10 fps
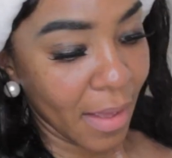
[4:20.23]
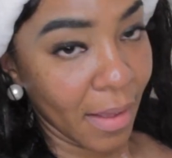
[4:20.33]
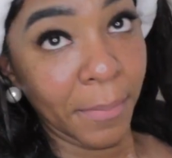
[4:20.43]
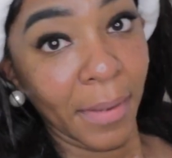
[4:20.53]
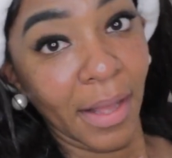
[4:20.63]

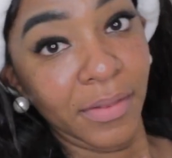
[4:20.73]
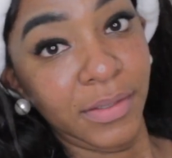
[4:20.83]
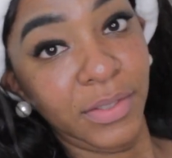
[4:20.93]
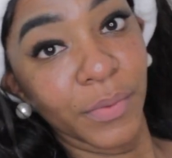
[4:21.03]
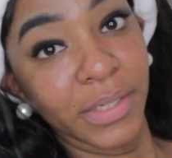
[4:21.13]
my bath
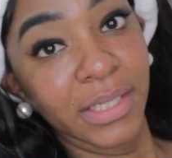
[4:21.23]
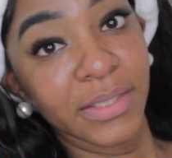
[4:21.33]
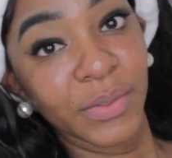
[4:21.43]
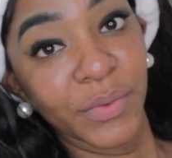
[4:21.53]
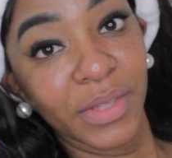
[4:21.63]
is already
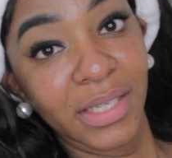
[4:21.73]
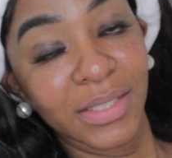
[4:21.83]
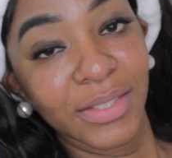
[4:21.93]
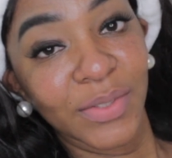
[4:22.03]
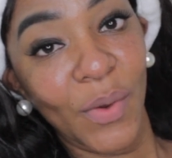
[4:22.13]

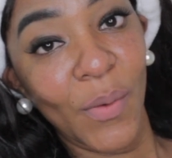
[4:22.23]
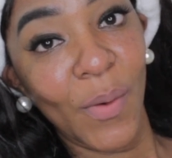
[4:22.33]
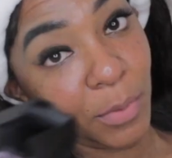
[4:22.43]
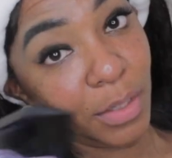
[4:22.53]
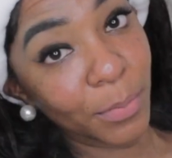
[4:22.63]
soothing,
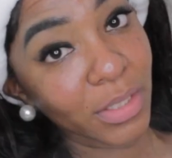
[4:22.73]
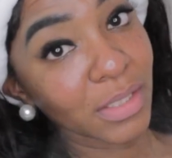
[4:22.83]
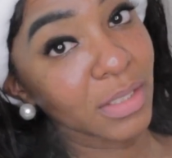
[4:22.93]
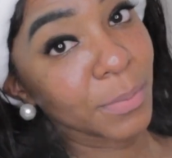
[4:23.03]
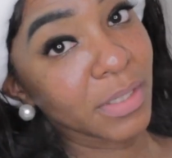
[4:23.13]
so I'm gonna put a
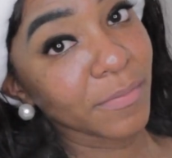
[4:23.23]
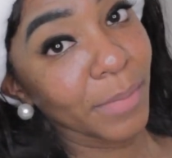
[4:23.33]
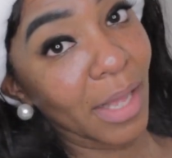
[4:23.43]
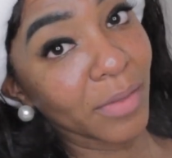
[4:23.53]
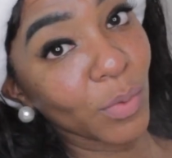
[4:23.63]
little bit of
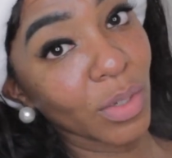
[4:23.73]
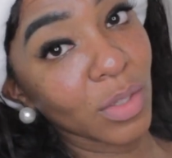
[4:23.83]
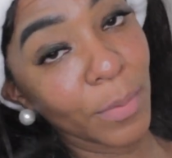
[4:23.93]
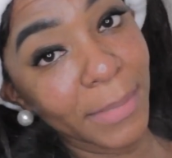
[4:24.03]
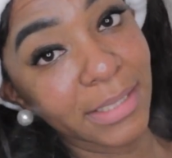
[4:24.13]
bath oil
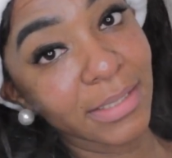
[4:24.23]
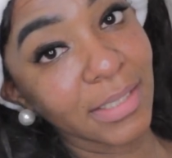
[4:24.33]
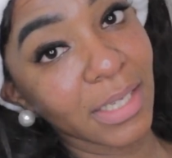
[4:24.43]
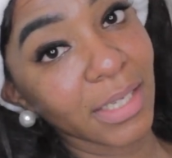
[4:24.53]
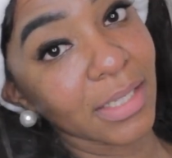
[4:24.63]
on my
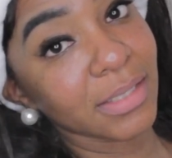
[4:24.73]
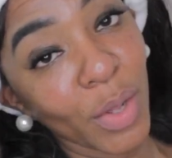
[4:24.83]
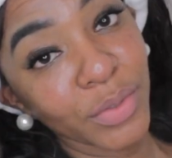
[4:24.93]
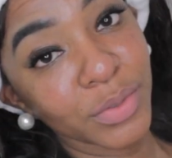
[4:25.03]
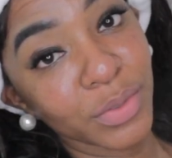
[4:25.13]
skin.
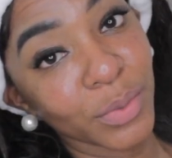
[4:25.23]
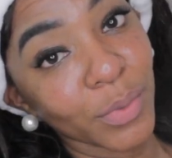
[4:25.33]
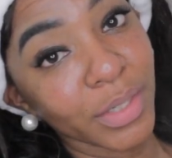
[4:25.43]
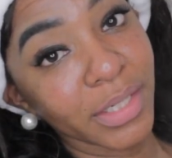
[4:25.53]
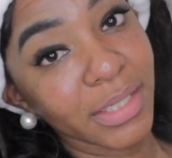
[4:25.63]
Although the
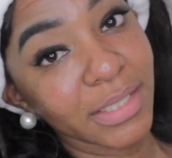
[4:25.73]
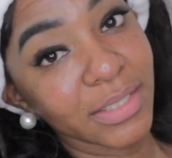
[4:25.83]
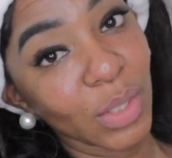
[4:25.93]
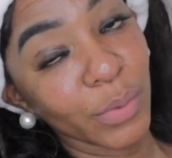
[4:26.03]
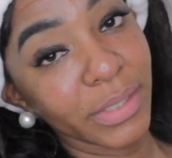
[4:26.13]
water
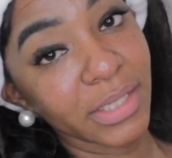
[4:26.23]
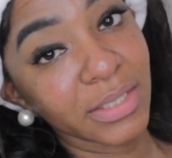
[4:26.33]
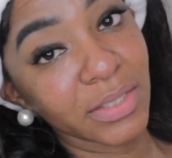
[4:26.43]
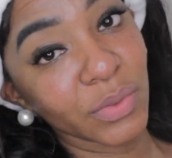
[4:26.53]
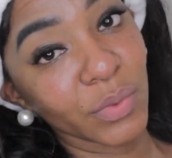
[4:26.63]
is already
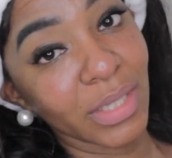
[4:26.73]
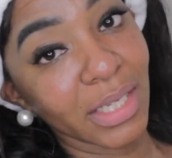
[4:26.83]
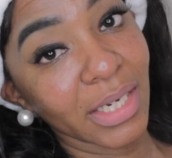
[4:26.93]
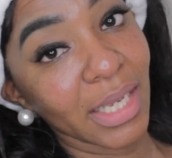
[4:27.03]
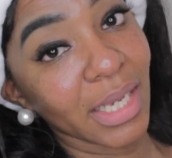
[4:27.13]

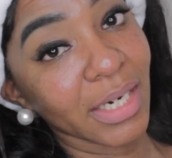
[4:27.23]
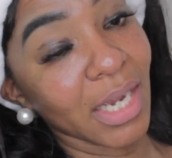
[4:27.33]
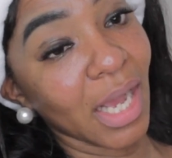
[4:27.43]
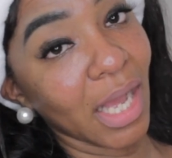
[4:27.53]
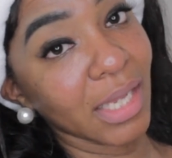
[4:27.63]
soothing and
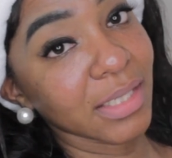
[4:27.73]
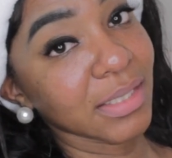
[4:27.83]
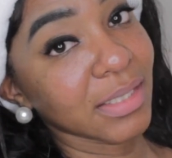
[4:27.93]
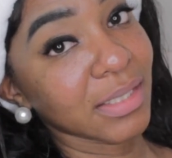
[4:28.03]
hot.